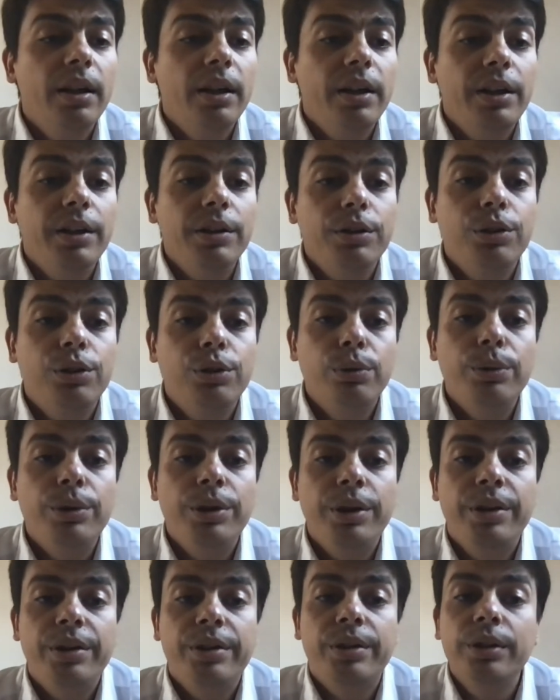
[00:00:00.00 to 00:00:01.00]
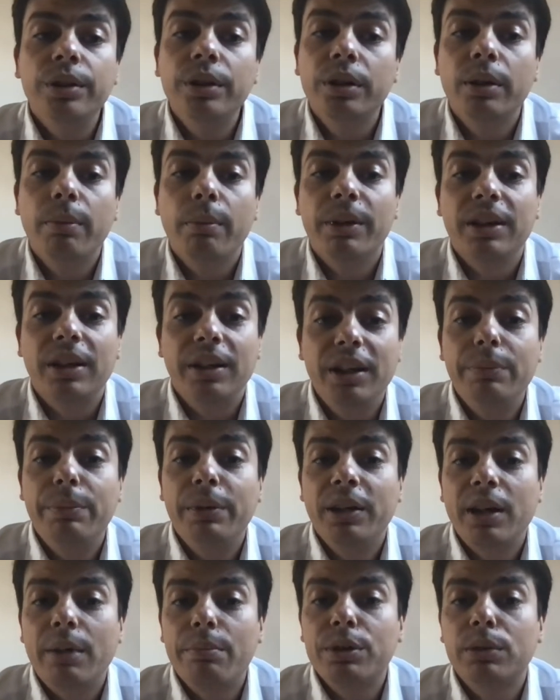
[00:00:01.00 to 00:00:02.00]
In 2 years, monolith
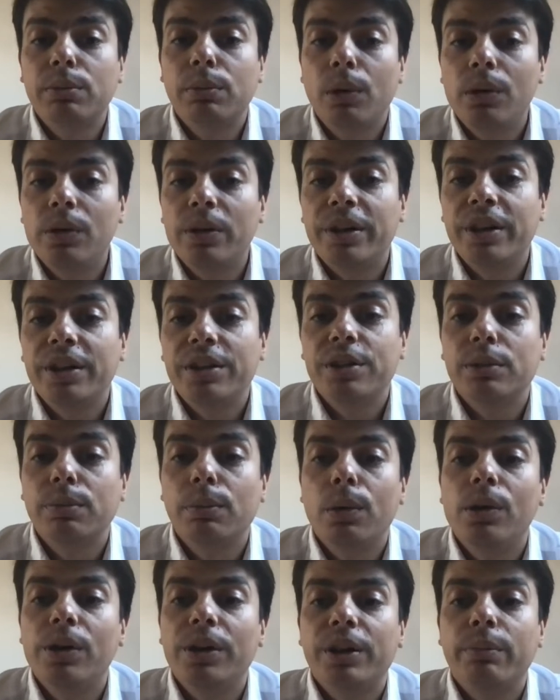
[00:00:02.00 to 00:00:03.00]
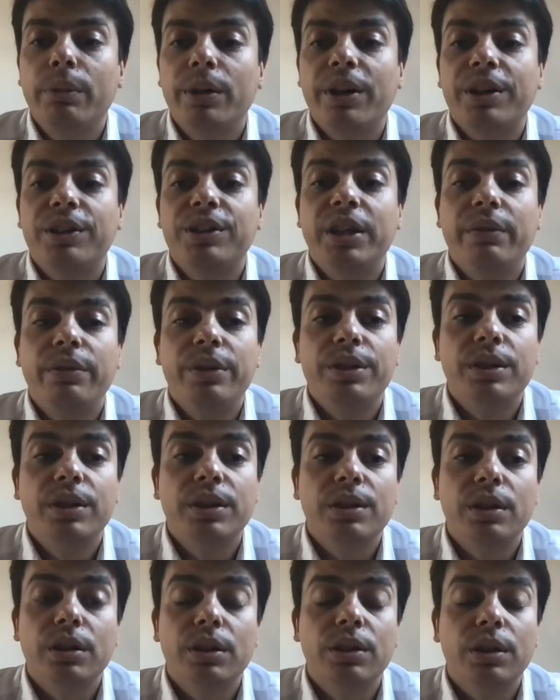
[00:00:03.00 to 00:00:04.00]
becomes smaller and smaller.
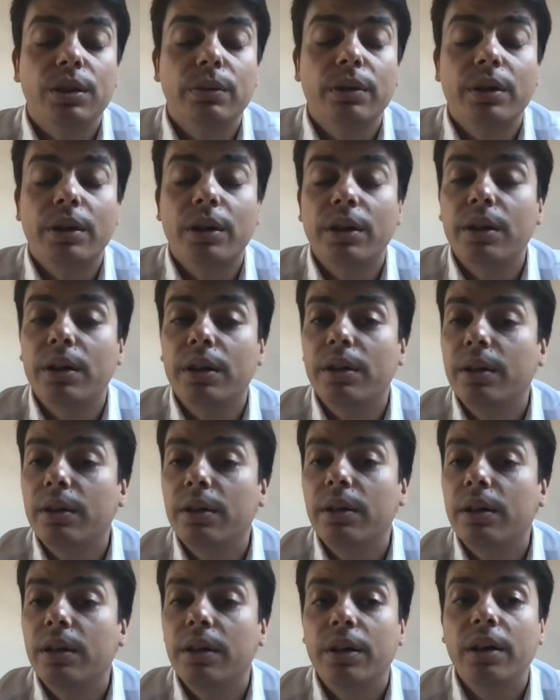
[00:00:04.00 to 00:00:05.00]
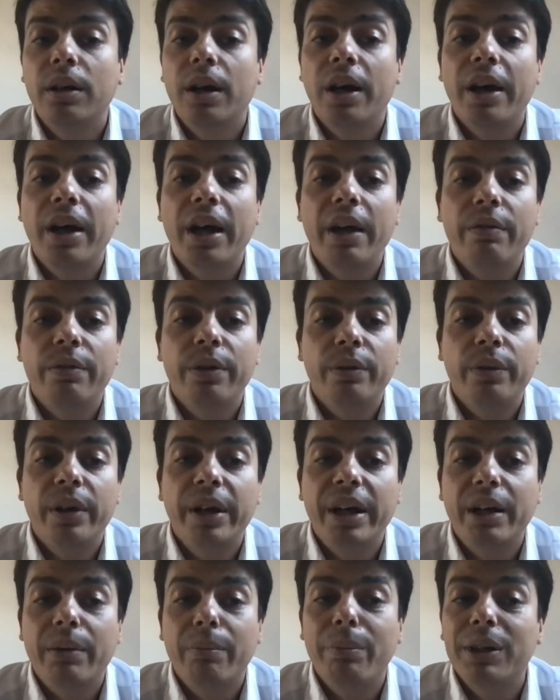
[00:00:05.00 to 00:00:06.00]
Microservices are
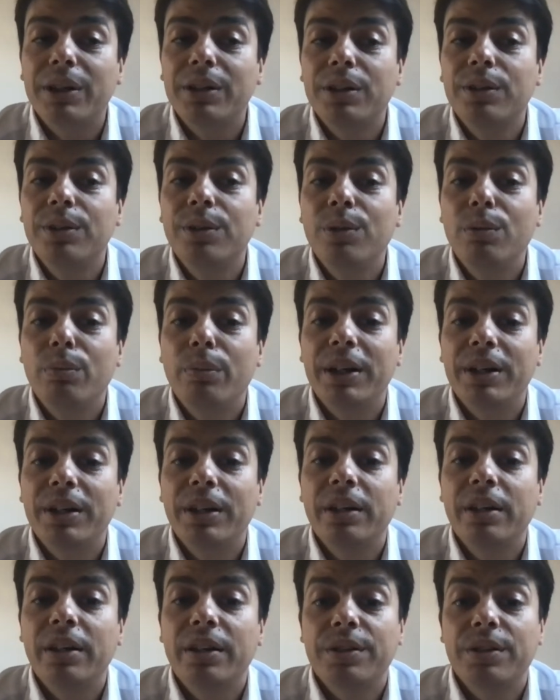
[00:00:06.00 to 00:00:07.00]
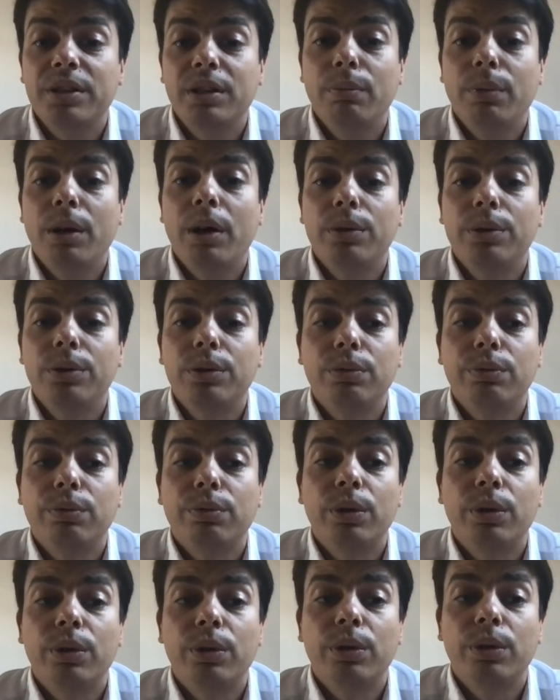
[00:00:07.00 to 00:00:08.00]
everywhere, but nobody cares about
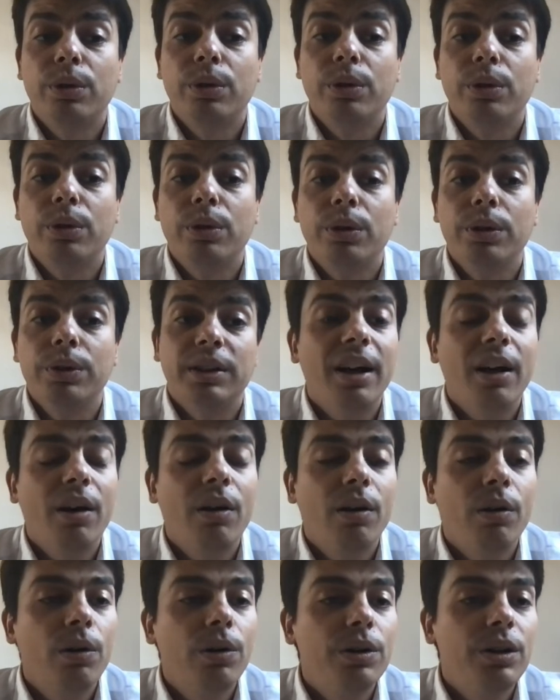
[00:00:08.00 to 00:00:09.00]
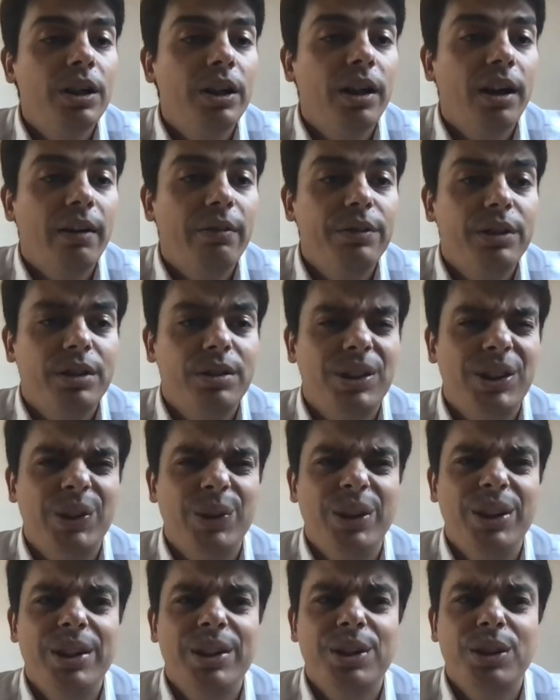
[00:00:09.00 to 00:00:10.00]
frontend. And only after
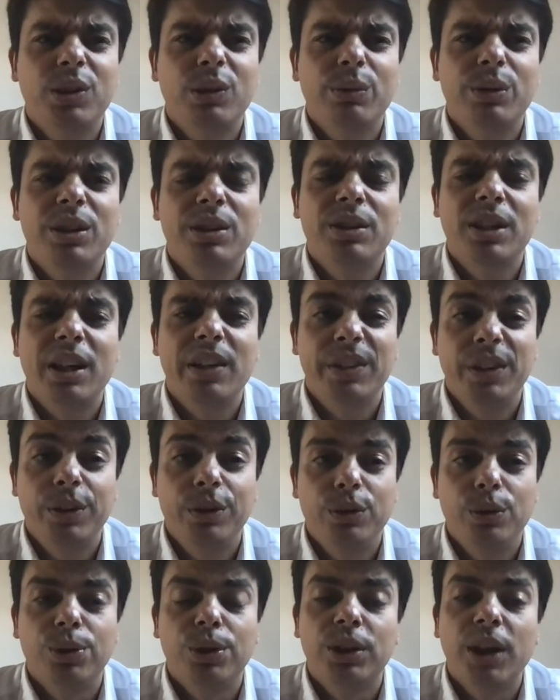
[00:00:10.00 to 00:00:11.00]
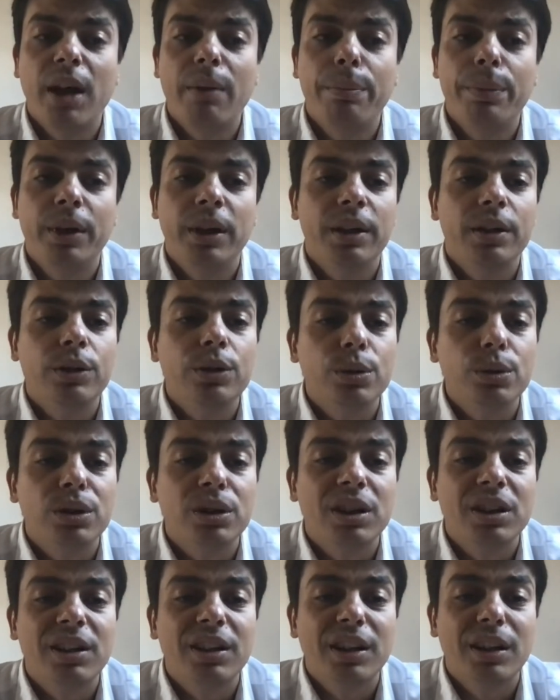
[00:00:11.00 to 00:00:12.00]
3 years, we decided to stop and to
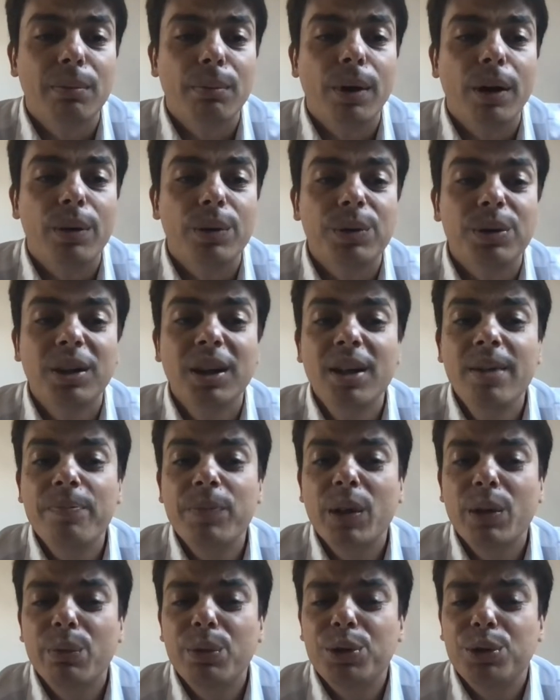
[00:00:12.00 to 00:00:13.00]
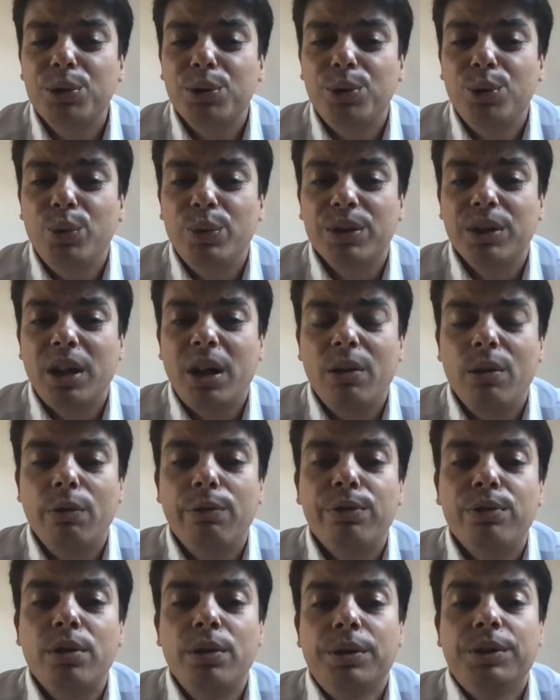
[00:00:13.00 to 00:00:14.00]
think about what to do with our
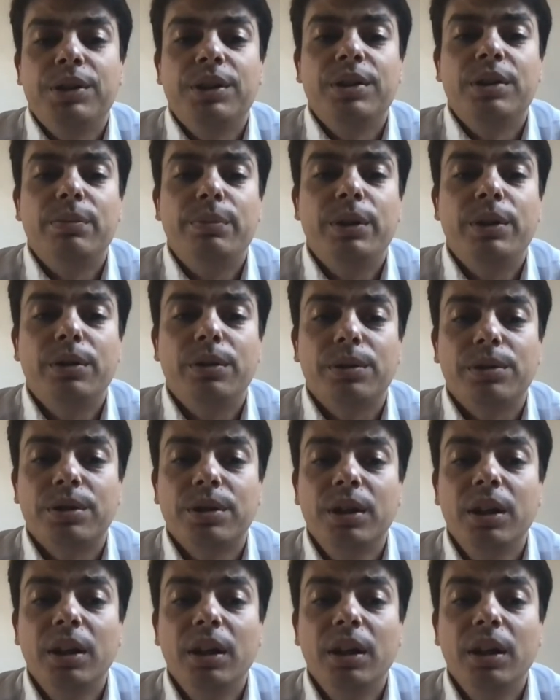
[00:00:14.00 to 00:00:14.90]
frontend, because